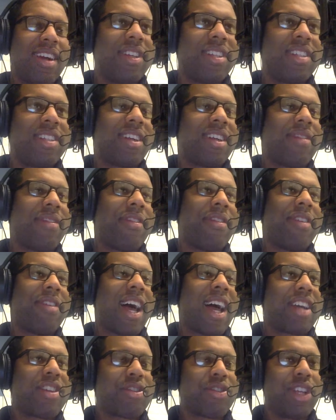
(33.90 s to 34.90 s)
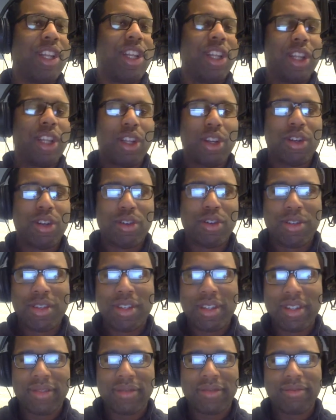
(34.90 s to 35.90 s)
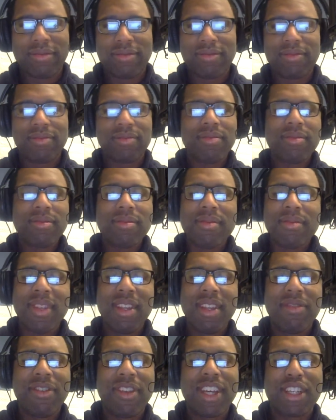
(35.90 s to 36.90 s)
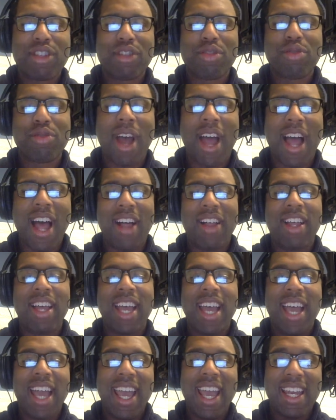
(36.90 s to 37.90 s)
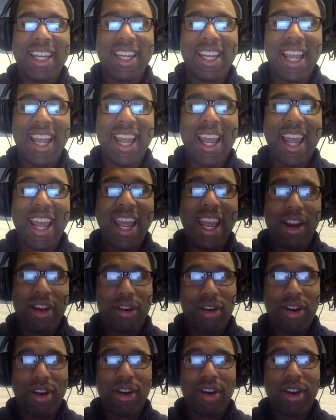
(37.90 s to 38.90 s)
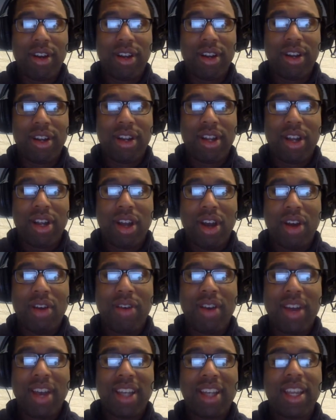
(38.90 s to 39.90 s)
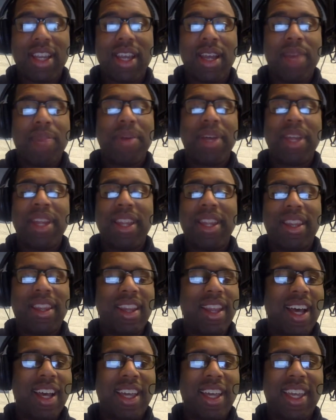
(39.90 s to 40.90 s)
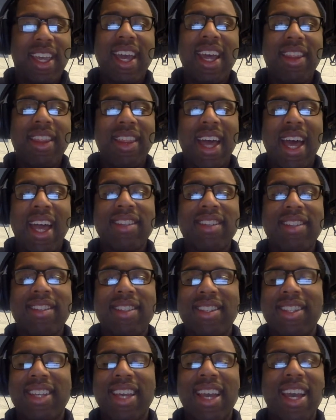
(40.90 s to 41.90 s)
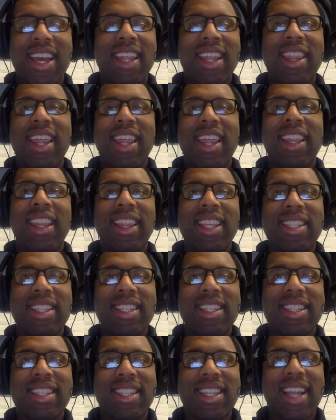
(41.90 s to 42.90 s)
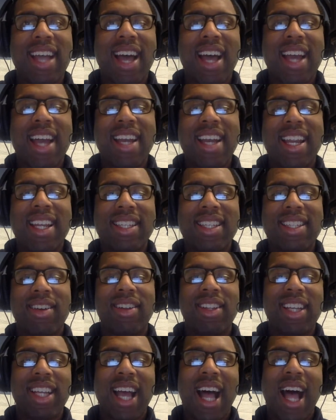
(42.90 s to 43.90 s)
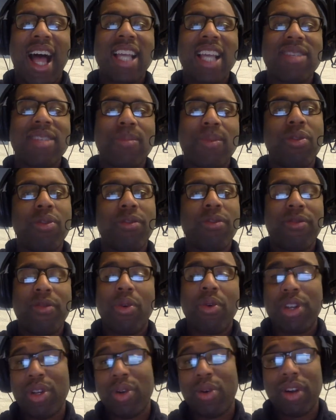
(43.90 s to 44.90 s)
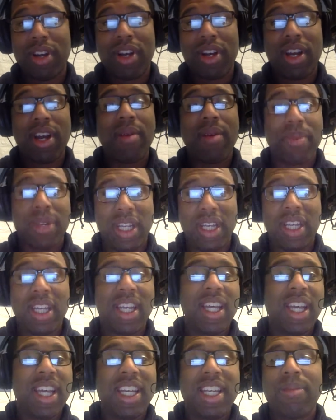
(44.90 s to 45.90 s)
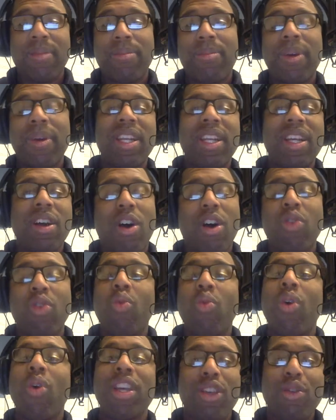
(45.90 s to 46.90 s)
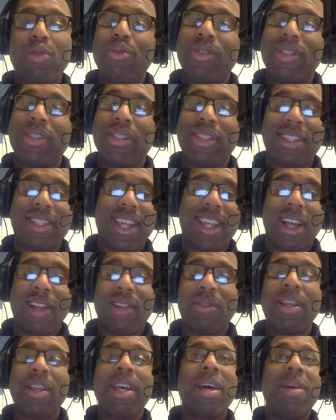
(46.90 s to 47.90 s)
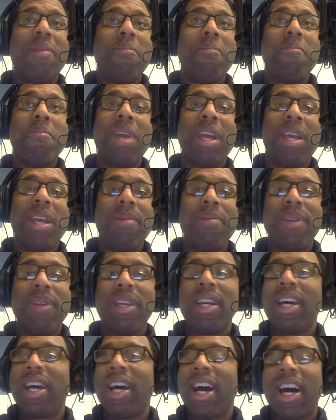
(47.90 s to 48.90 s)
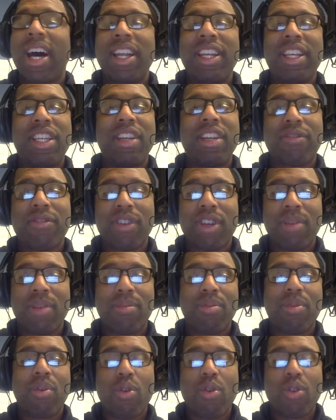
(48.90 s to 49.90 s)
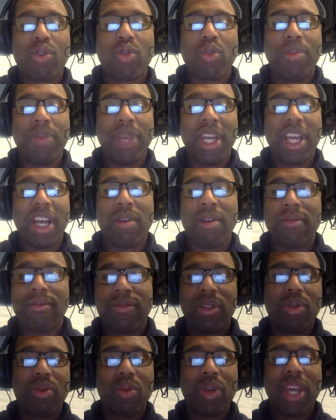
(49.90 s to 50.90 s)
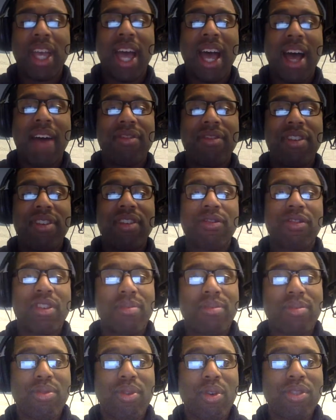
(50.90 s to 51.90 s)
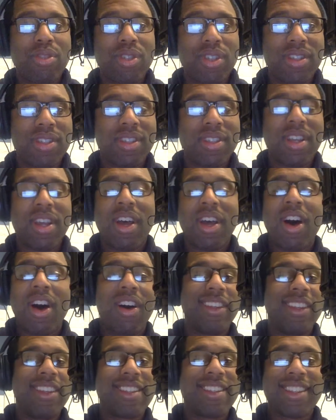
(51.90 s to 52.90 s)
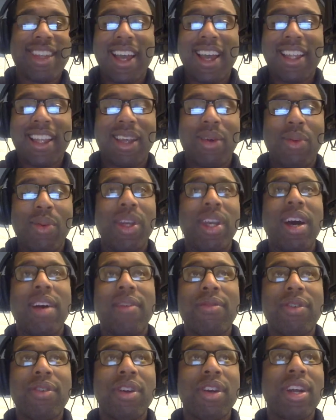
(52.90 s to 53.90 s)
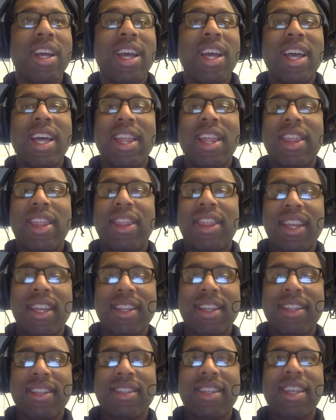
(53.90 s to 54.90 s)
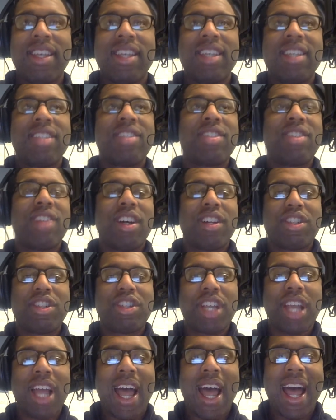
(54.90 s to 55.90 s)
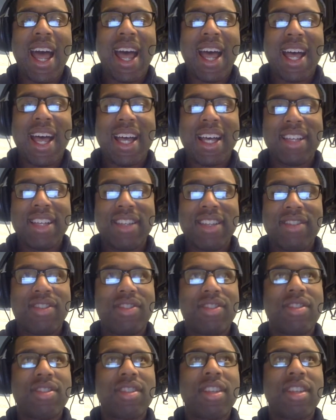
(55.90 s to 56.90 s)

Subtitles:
stuff I've actually learned via trial and error. All right. But again, that is to say that this is not necessarily gospel for your company. Depending on what you sell, maybe a different approach would be helpful. We have different approaches on the site that we cover, things such as,